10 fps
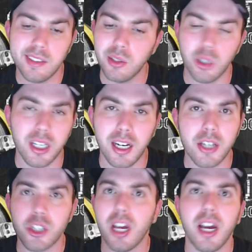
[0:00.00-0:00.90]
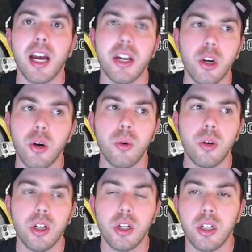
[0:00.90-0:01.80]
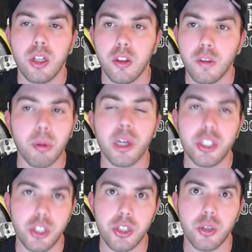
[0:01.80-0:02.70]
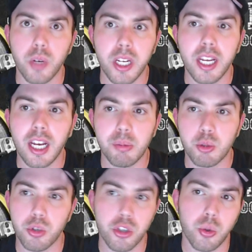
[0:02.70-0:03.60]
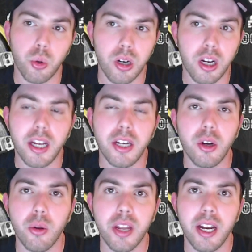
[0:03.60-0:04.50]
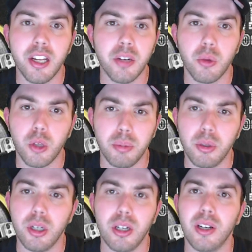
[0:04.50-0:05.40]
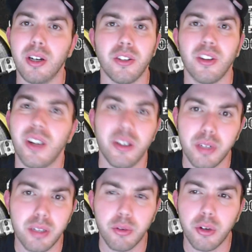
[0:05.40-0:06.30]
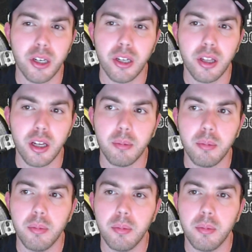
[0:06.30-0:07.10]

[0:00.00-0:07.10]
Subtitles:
look, guys, I know the preseason recaps were short. I know that I didn't really put a ton of effort into them.